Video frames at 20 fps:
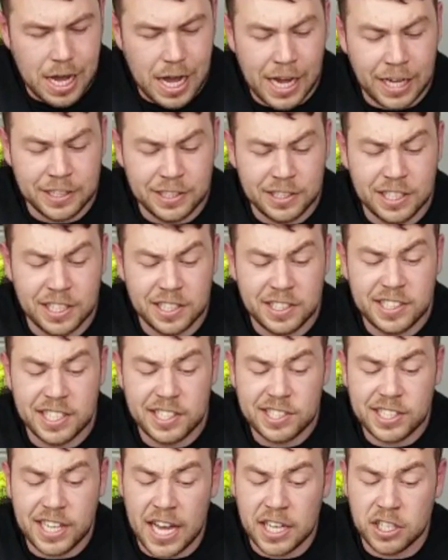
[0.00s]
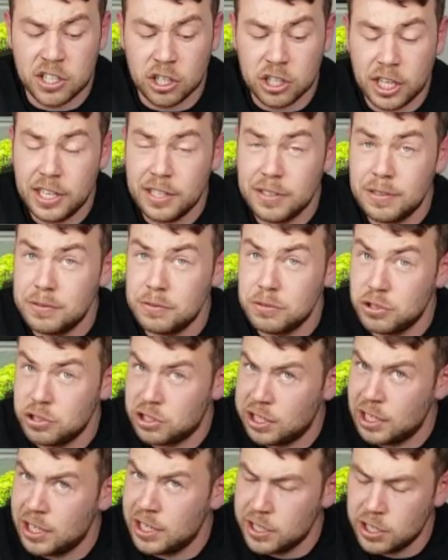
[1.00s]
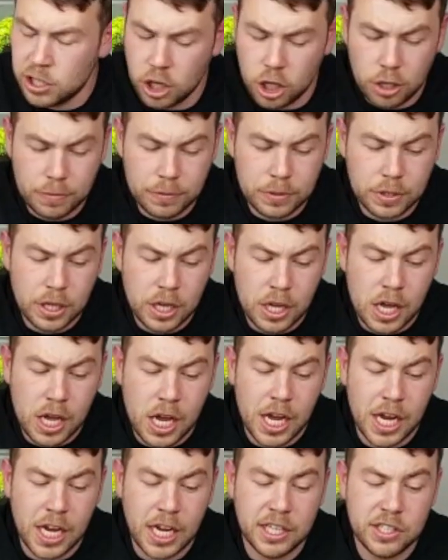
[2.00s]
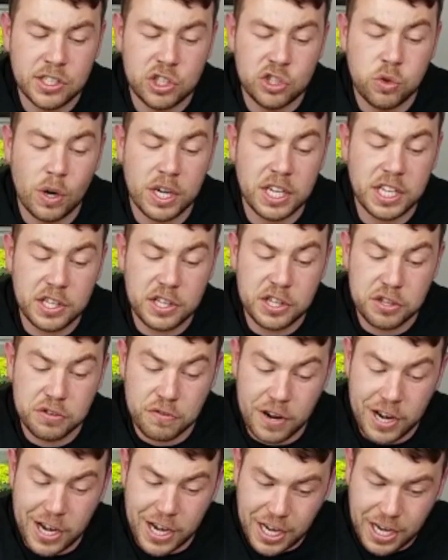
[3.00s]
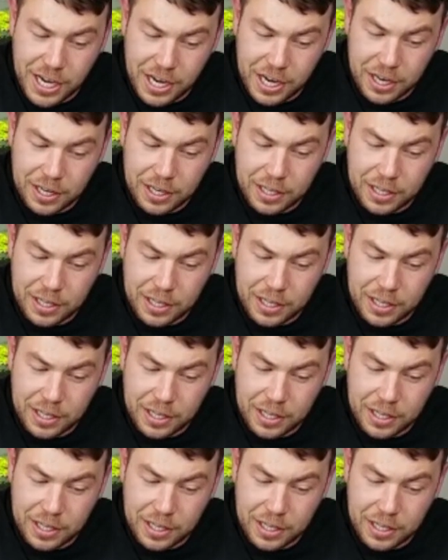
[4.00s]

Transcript: And the disc head on it, just to let you know, is 23mm